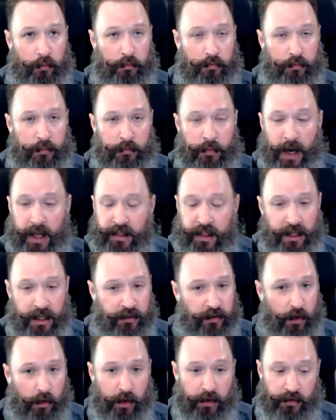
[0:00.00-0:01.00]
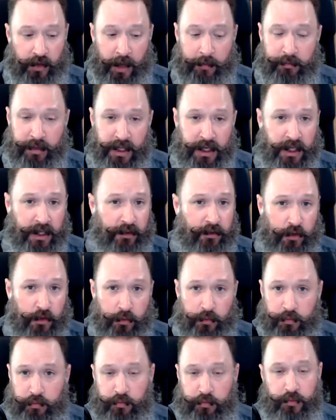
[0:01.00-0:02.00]
my thing is always I'm pinning
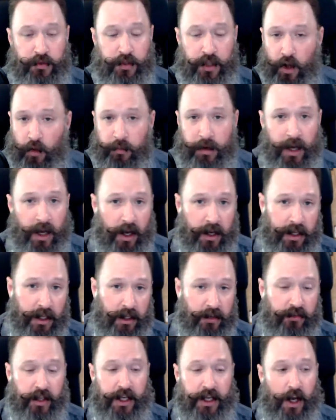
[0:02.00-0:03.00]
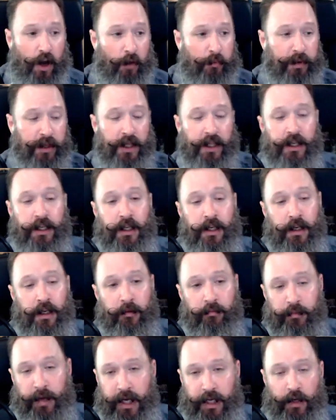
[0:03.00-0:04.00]
to help my audience. Like I'll pin
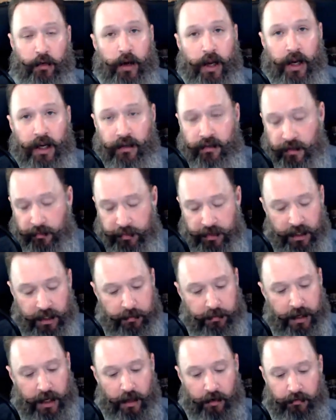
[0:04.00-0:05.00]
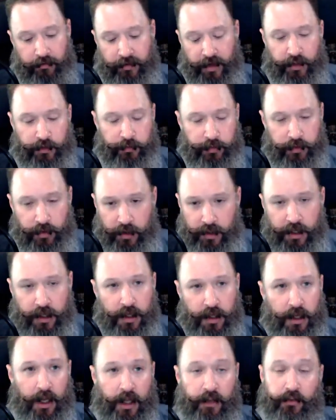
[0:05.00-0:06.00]
Michael write something about Facebook,
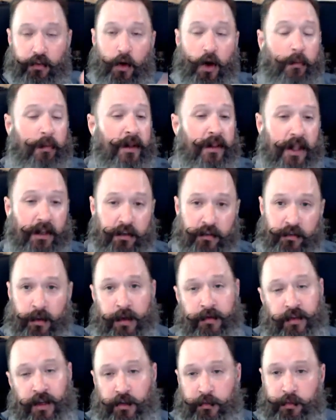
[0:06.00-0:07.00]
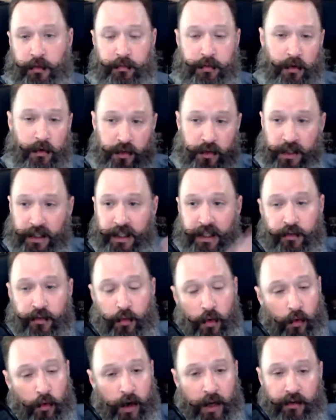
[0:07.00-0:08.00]
and so I'll pin that to my Facebook post.
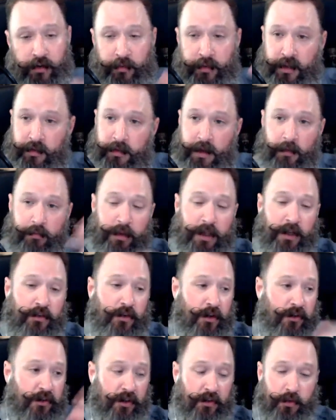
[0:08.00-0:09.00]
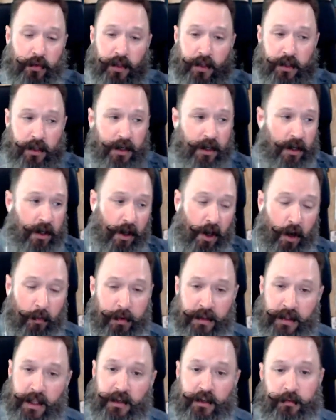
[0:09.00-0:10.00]
Elisa will write something about Pinterest that's really good. I'll
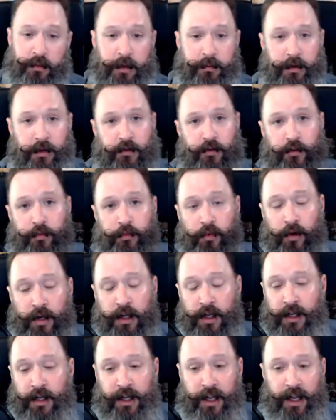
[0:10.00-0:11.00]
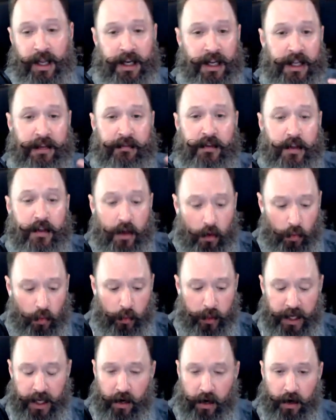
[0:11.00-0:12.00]
pin that to my Pinterest board. And even though
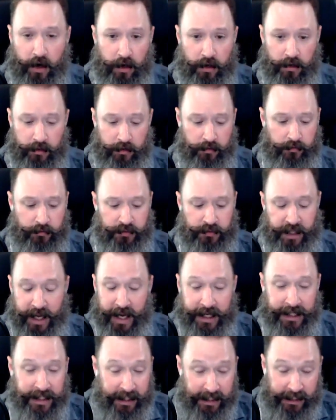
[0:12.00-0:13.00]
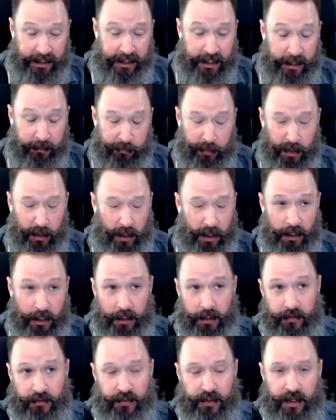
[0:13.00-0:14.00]
we are technically,
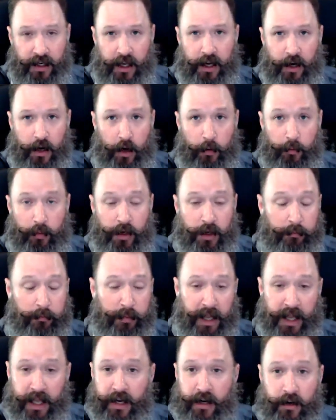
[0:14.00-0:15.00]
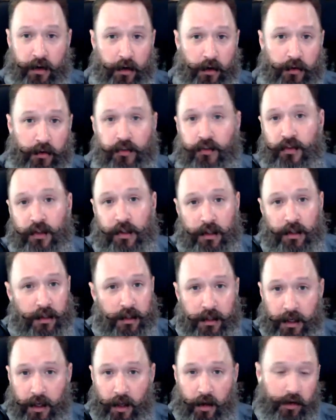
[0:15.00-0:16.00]
Elisa and I are competitors,
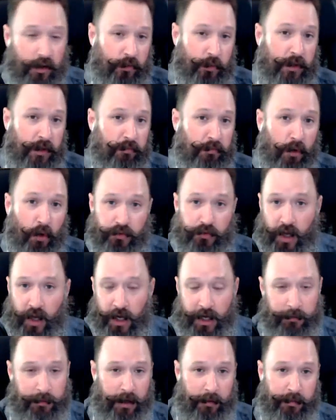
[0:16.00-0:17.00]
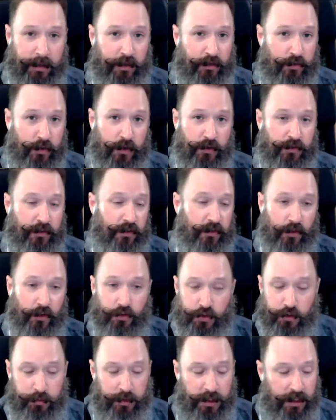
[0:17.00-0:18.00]
because we both talk about Pinterest and
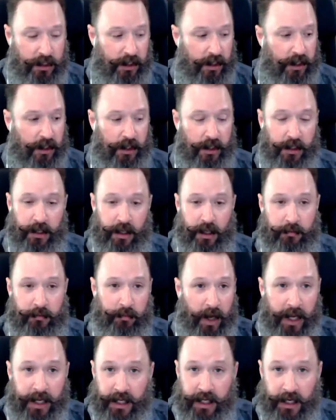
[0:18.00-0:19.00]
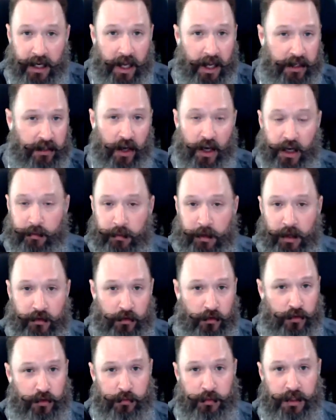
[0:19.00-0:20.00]
social media, and Mike and I talk about
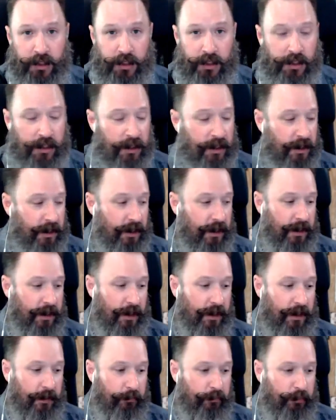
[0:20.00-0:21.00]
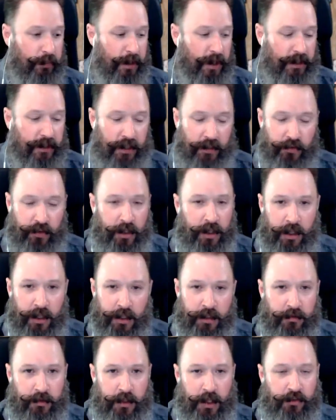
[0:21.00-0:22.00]
social media,
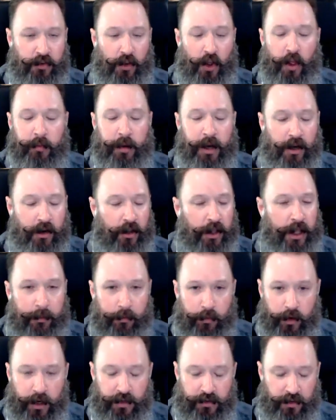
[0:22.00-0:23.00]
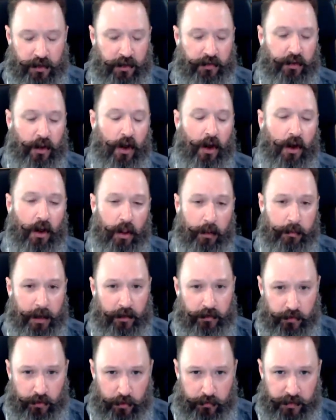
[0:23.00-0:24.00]
it's all about collaboration. It's all
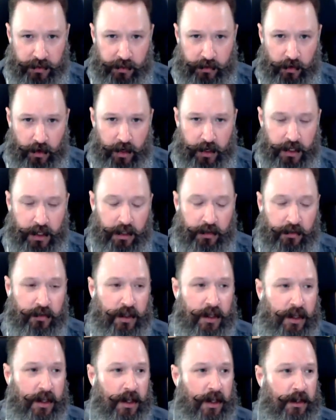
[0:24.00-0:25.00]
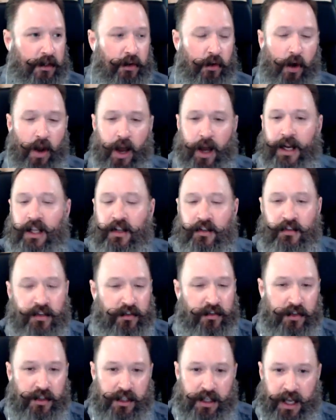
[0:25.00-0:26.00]
about serving your audience. Your audience
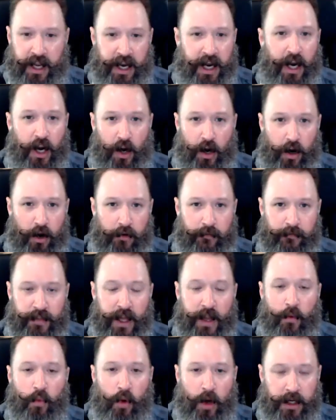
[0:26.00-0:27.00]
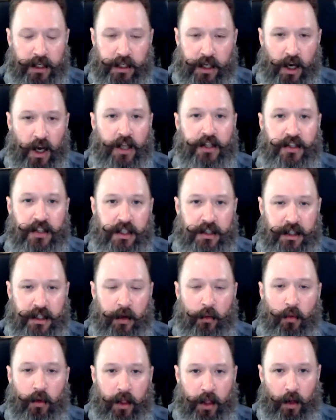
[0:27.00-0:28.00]
doesn't care. They want content
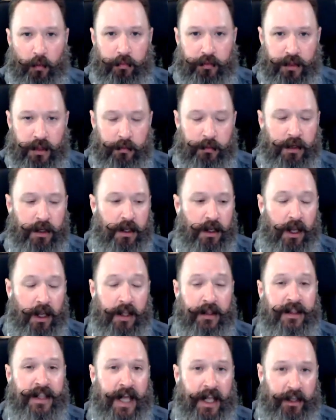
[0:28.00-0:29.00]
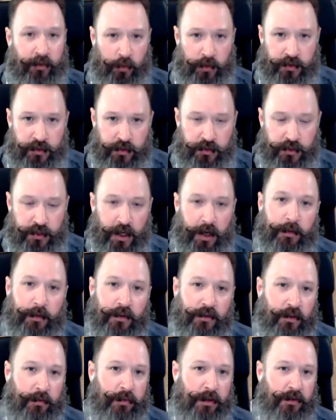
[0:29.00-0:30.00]
that will help them. And that's what your job
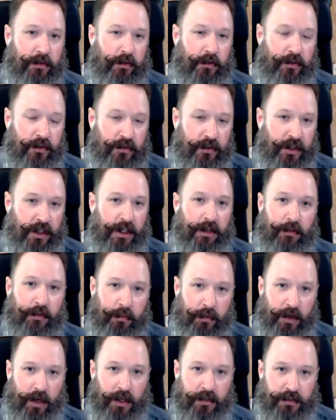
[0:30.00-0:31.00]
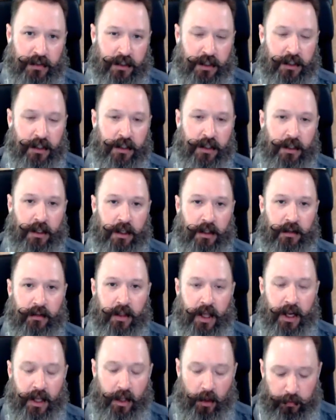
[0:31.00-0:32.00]
is on Pinterest, is to give them content
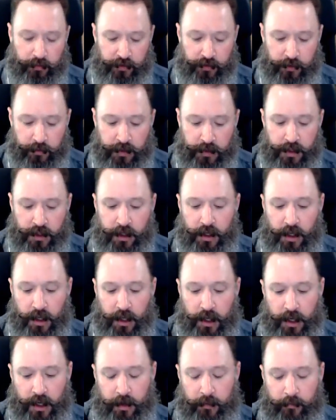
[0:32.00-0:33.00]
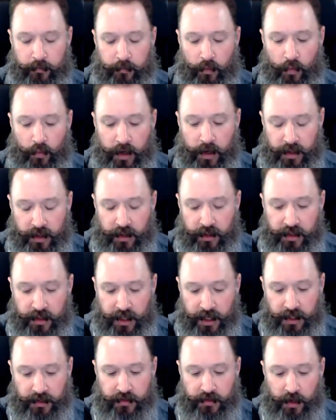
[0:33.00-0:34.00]
that helps them. One of the
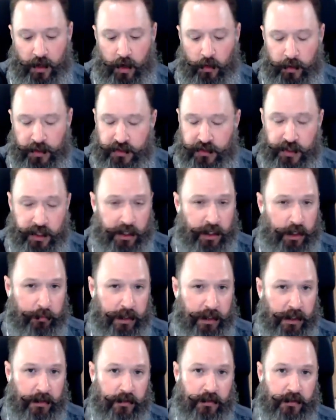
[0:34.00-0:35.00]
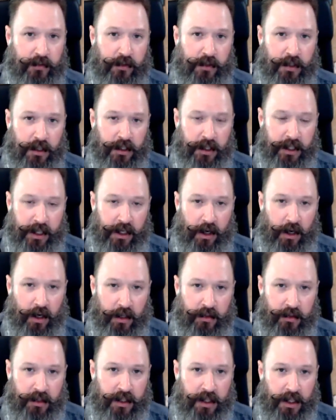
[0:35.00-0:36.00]
things, always check your pins. Click
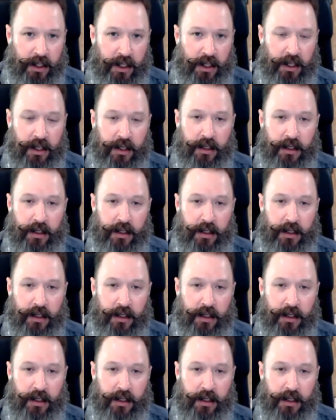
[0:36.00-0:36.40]
on the